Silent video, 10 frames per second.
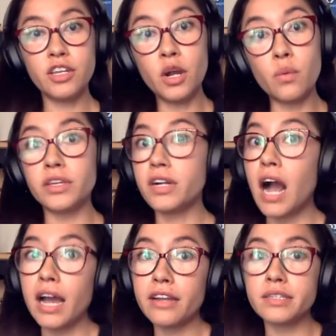you know, when you're
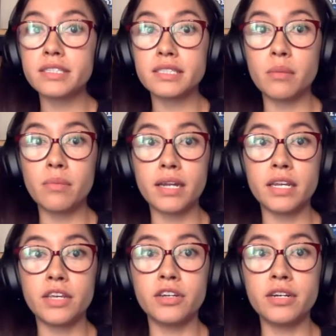hiring
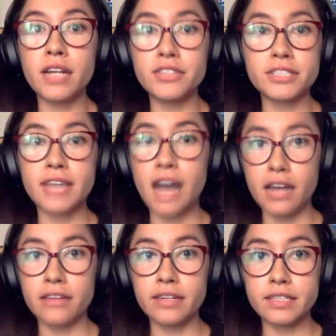somebody, you're not just
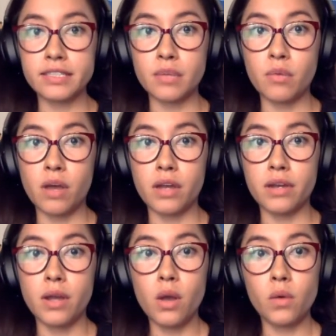hiring someone